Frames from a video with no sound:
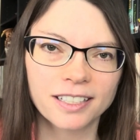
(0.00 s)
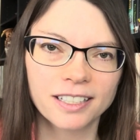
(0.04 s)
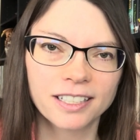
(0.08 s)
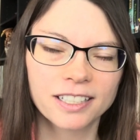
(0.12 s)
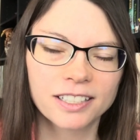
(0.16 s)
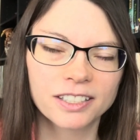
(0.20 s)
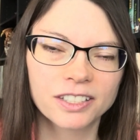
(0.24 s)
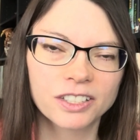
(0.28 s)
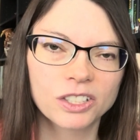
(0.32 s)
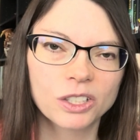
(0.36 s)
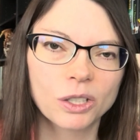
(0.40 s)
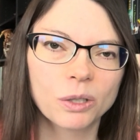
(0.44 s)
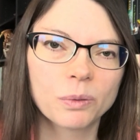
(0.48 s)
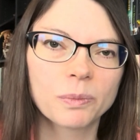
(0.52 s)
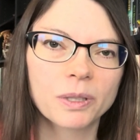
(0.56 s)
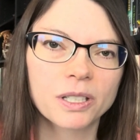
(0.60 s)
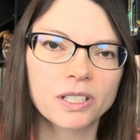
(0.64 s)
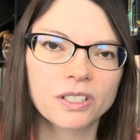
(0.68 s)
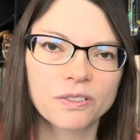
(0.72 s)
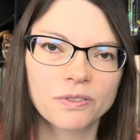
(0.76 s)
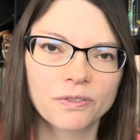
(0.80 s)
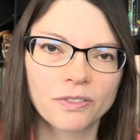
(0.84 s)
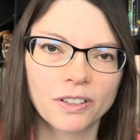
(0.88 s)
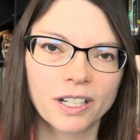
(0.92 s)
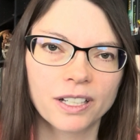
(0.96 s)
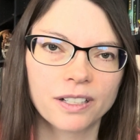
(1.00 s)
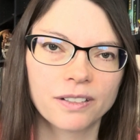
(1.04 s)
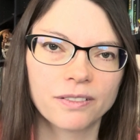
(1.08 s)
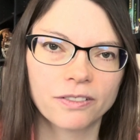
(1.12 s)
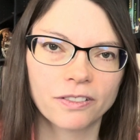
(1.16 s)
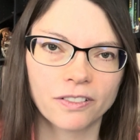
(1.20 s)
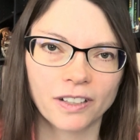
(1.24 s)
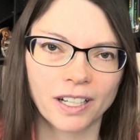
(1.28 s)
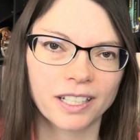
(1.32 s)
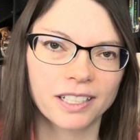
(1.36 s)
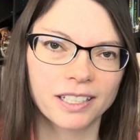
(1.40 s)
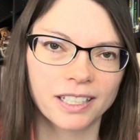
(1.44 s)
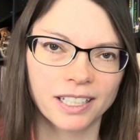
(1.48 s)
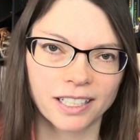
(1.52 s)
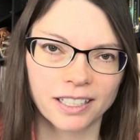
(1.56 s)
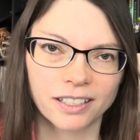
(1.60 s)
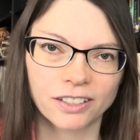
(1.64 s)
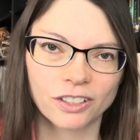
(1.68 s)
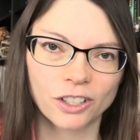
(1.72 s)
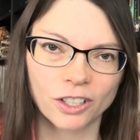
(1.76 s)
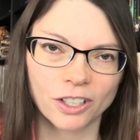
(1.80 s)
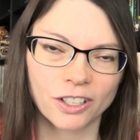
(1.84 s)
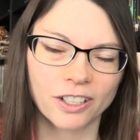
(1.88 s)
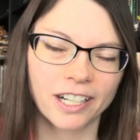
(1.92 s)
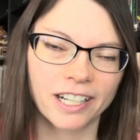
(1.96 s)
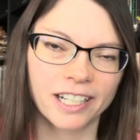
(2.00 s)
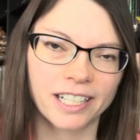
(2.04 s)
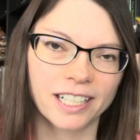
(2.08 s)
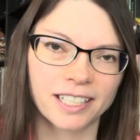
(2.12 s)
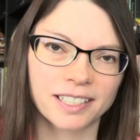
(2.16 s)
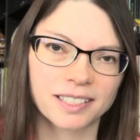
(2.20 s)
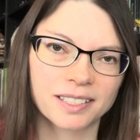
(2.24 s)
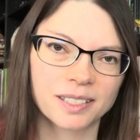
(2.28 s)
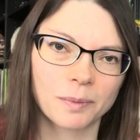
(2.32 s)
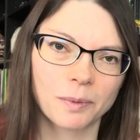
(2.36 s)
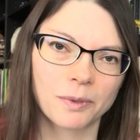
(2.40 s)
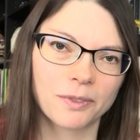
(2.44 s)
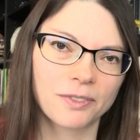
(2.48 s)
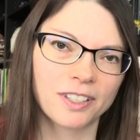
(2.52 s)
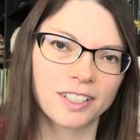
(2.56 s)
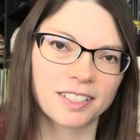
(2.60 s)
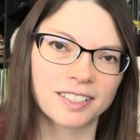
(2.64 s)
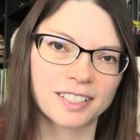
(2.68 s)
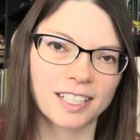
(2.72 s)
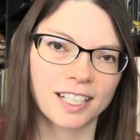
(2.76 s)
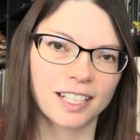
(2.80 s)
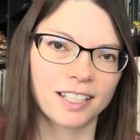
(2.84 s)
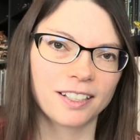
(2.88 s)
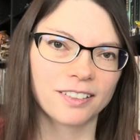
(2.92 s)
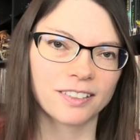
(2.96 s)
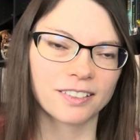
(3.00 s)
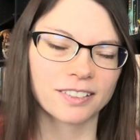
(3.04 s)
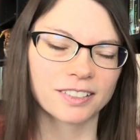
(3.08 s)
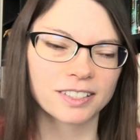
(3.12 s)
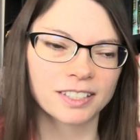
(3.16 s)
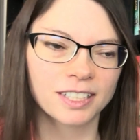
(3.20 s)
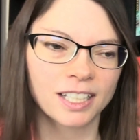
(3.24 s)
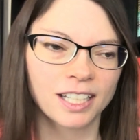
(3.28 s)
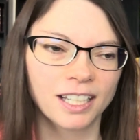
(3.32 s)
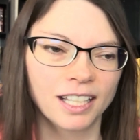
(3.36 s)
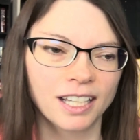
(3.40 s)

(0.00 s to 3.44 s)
It is so much fun finding and curating some of these titles.